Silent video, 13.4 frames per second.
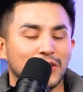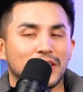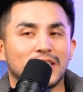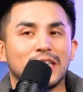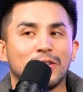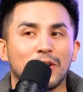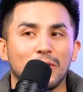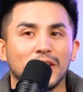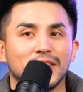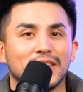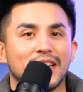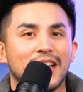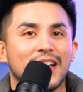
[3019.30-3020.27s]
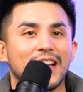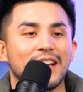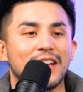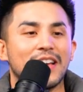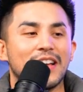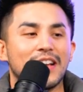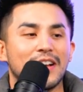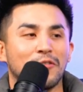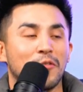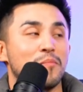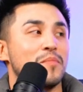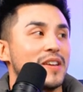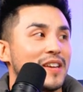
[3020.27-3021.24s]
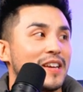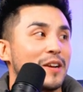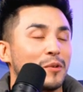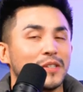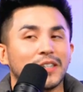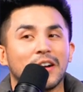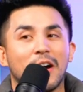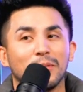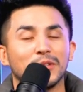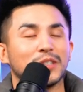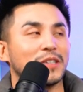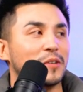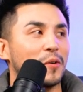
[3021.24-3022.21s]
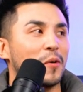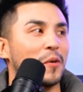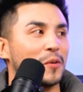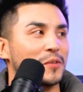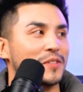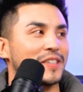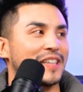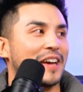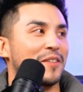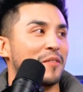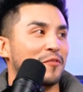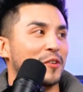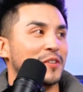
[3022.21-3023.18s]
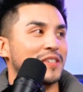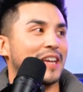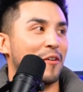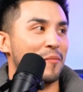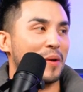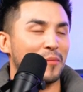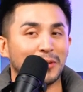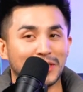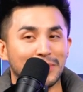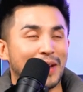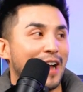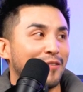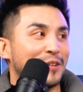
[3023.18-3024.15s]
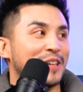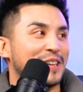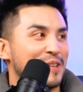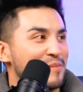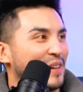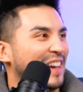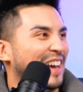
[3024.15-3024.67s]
The secret was, for me, it was accomplishing goals. And that my first day I remember was the backflip.